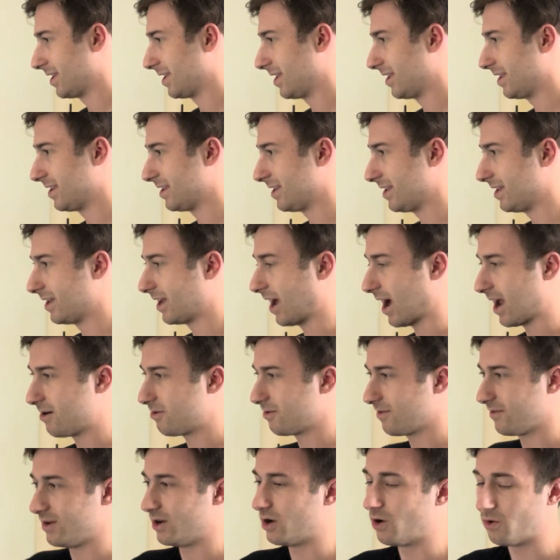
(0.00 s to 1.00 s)
I don't
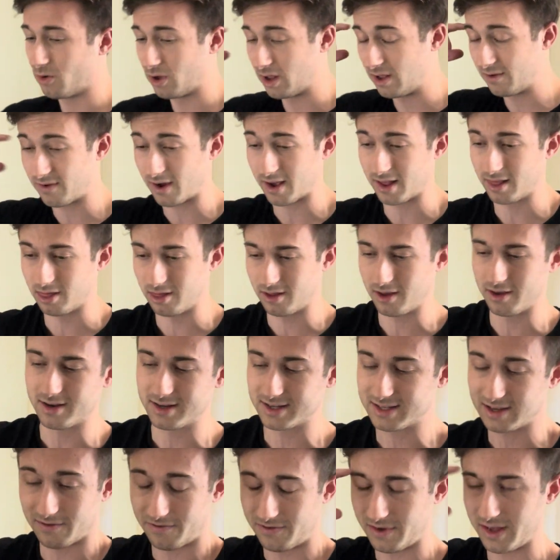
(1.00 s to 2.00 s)
even know if it
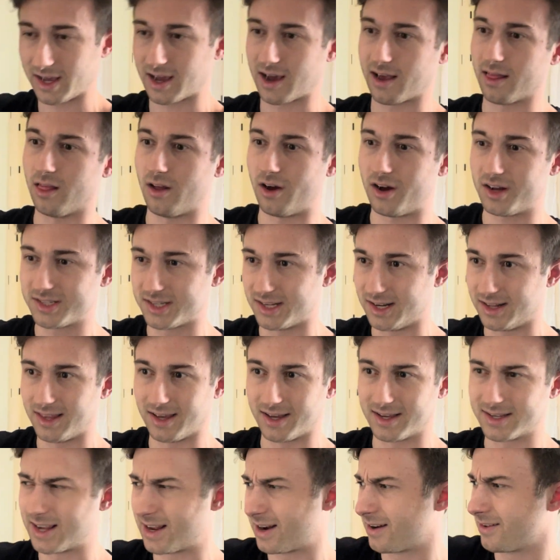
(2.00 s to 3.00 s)
doesn't even feel like I lost anything,
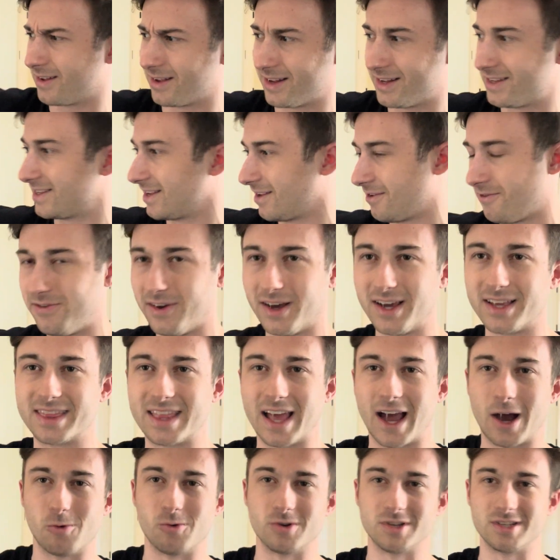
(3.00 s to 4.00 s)
because it doesn't even feel like
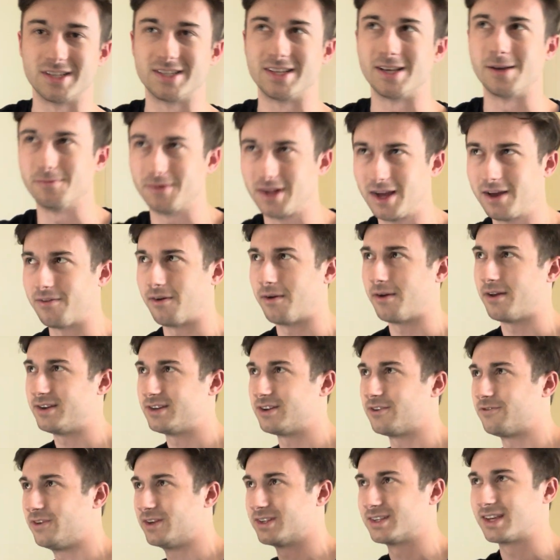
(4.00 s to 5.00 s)
that was the same life. It
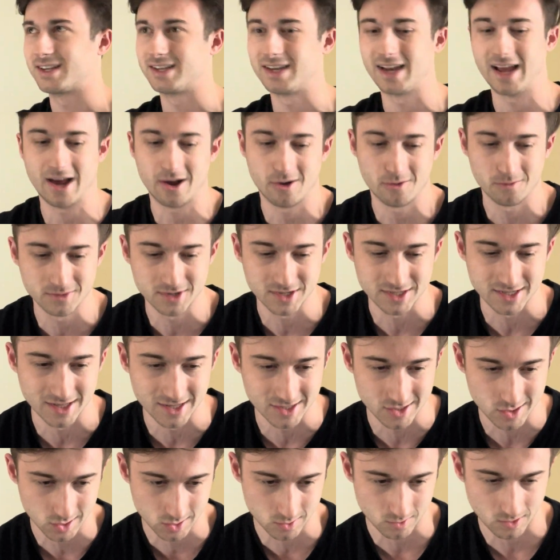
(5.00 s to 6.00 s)
just feels like now I'm just in a
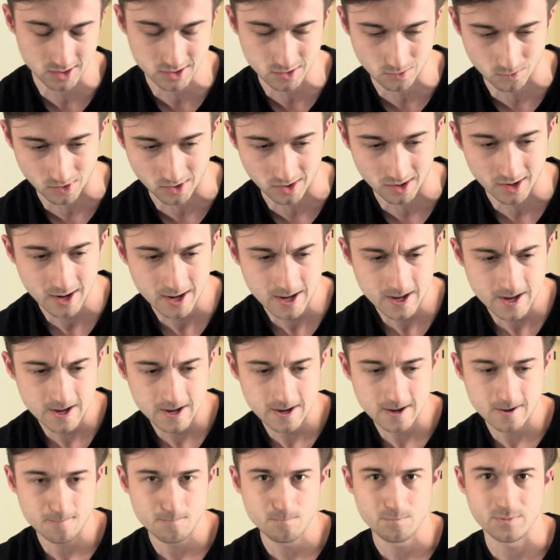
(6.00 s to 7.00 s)
situation where
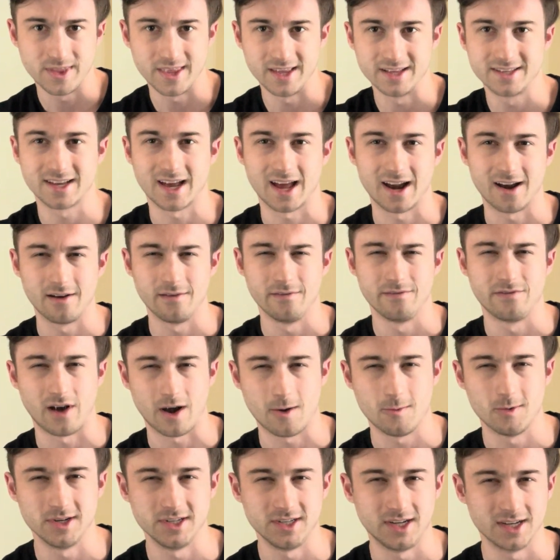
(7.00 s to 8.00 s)
this kind of
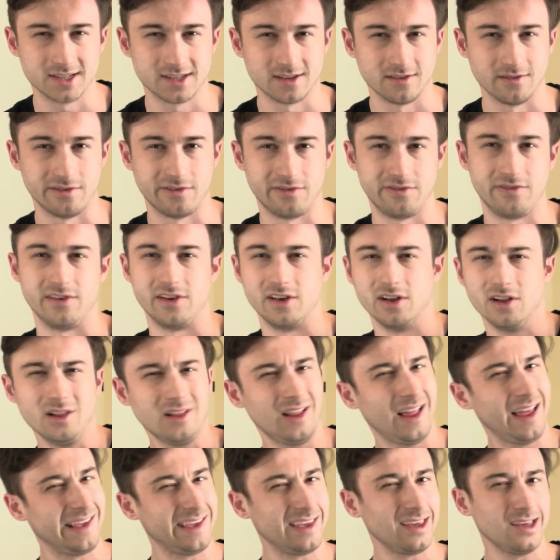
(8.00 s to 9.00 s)
environment doesn't feel
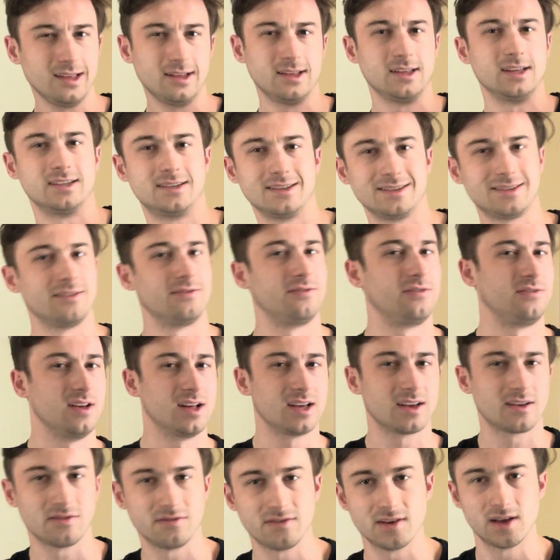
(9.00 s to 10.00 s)
like it. It doesn't feel
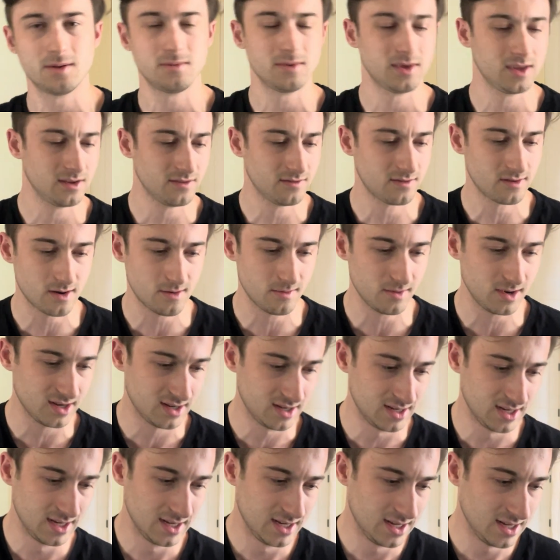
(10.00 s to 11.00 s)
like a family environment.
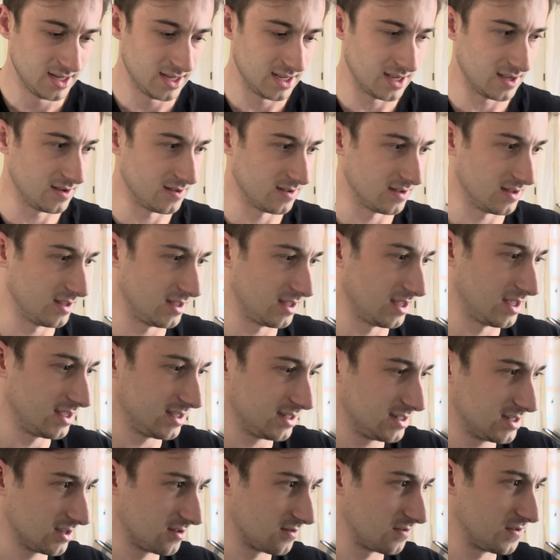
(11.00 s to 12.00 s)
It
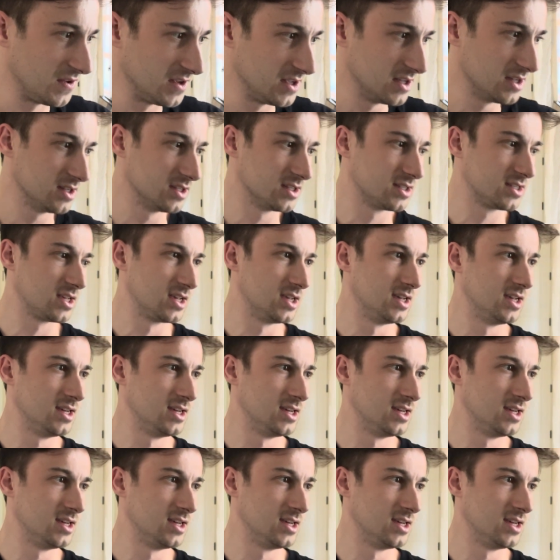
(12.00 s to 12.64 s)
just feels,